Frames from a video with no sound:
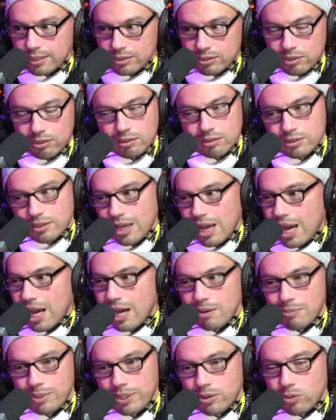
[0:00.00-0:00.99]
He goes,
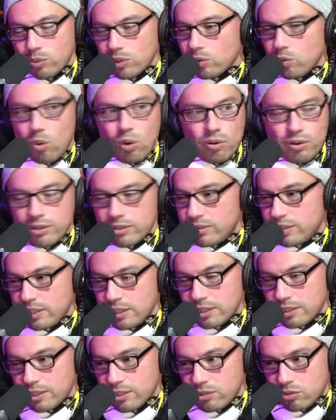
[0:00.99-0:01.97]
I'm here. We're
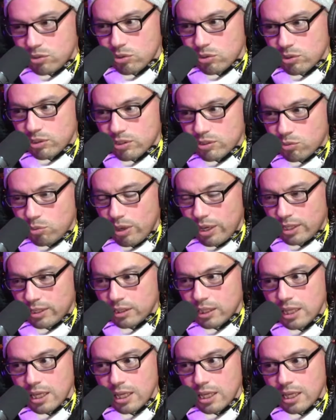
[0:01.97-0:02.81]
quarantined. Let's do this, right?